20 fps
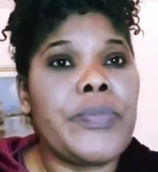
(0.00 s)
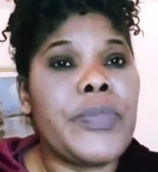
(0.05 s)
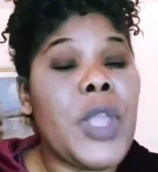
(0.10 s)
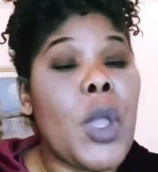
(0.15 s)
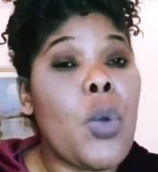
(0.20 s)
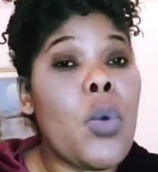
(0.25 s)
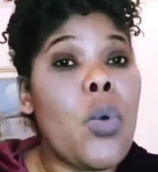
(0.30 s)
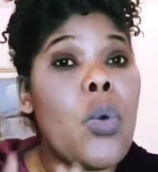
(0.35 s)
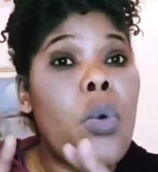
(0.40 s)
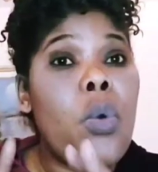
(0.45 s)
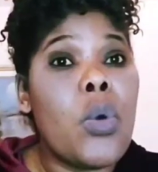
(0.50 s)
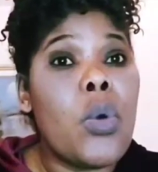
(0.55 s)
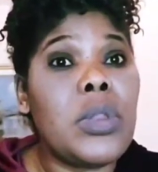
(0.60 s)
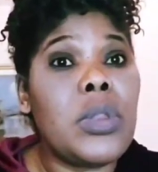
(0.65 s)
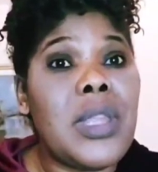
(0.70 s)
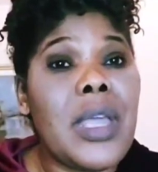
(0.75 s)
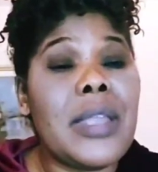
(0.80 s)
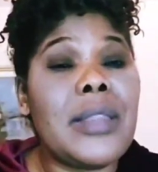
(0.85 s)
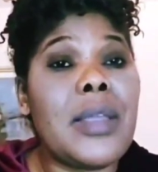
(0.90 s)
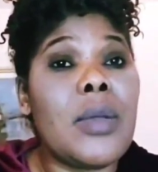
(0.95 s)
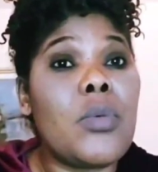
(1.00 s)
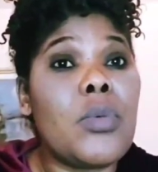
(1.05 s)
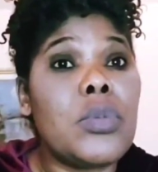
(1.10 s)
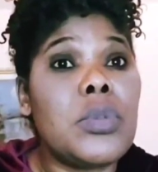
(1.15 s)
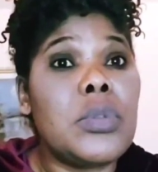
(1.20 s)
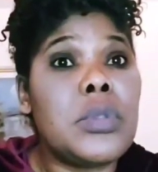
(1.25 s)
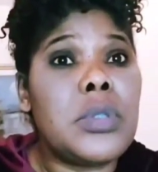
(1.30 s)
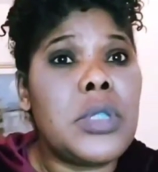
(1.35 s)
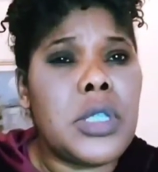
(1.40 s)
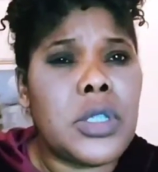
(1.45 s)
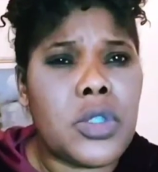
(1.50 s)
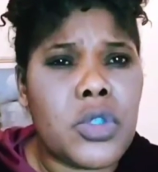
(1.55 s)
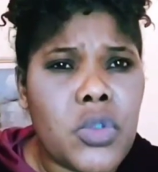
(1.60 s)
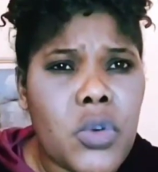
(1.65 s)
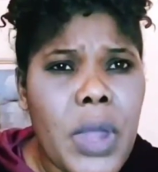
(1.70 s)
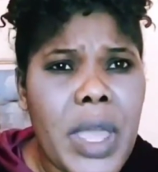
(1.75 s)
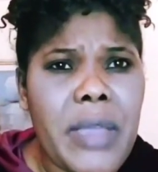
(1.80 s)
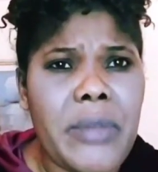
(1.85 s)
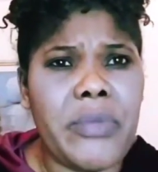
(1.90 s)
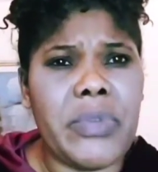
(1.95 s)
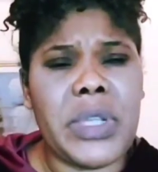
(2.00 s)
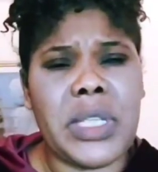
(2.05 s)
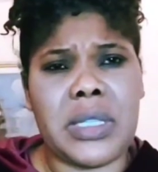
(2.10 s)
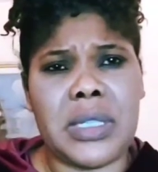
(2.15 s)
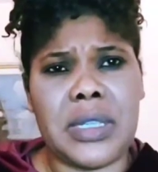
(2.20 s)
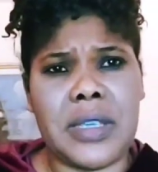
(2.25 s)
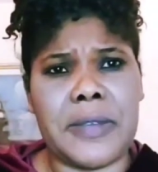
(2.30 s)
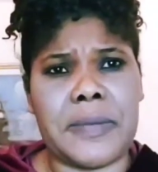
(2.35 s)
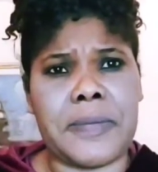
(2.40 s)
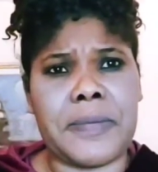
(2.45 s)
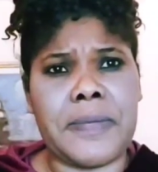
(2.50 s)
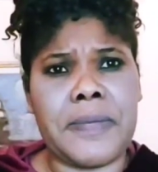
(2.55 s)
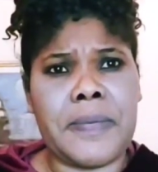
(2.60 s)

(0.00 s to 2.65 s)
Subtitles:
They will go there. They will destroy everything.